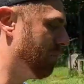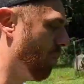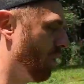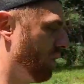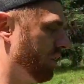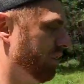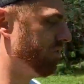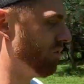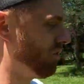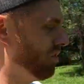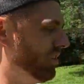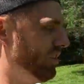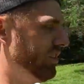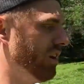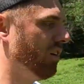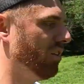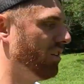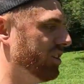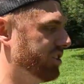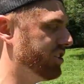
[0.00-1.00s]
point for the
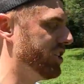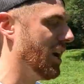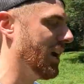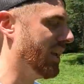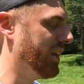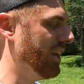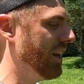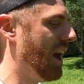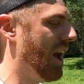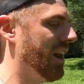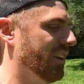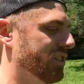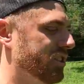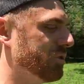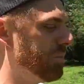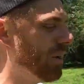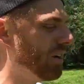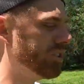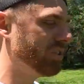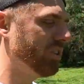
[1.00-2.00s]
deer to check in on,
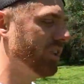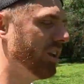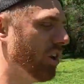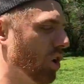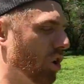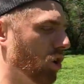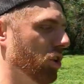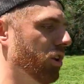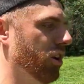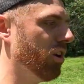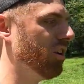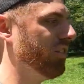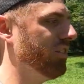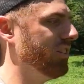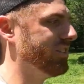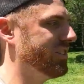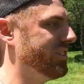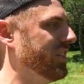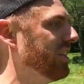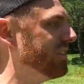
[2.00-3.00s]
especially earlier in
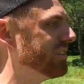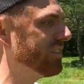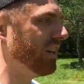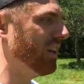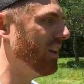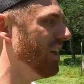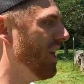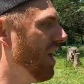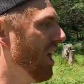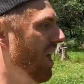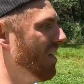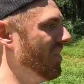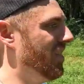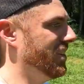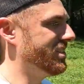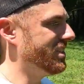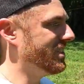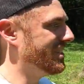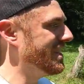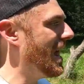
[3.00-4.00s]
the season.
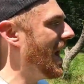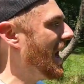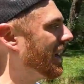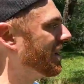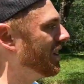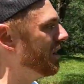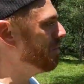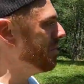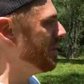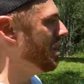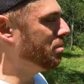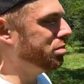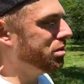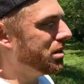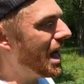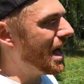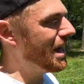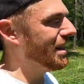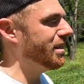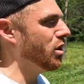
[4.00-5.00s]
This is not going to be a
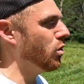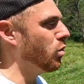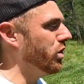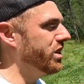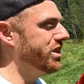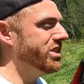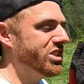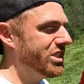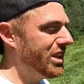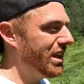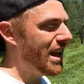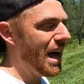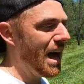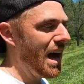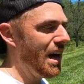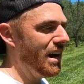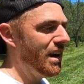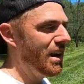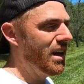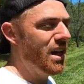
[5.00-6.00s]
plot that we sit
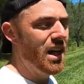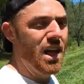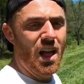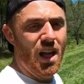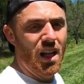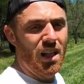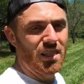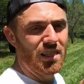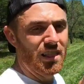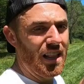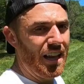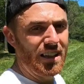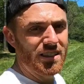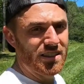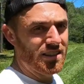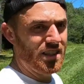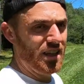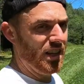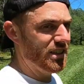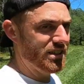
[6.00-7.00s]
on late
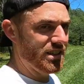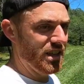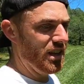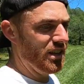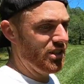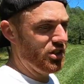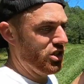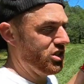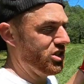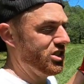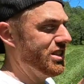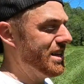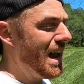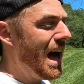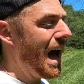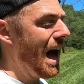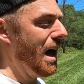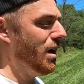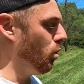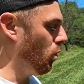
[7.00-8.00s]
season. It's just
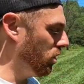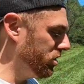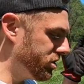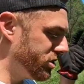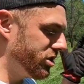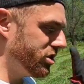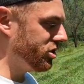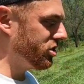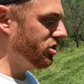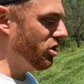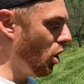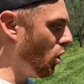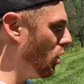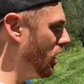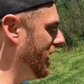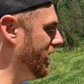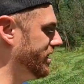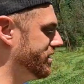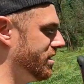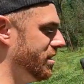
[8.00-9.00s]
not. Once the snow
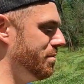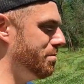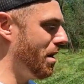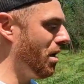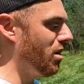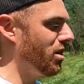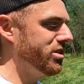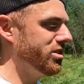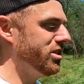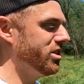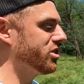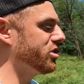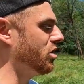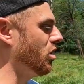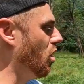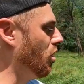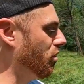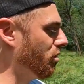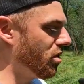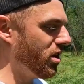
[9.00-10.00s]
hits and buries this
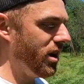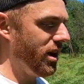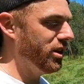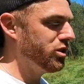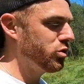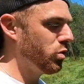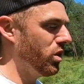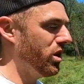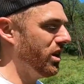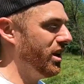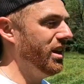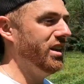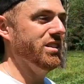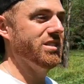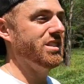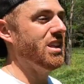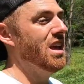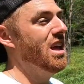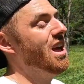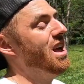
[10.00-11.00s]
clover, it is what it
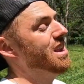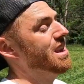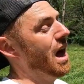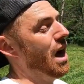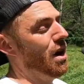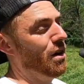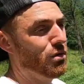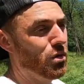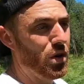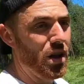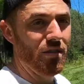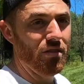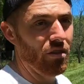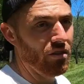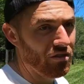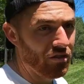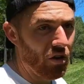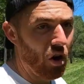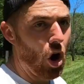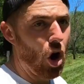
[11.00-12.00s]
is. Now, if we have a
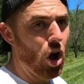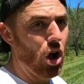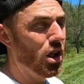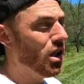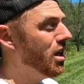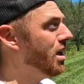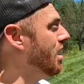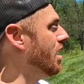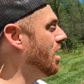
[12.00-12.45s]
thaw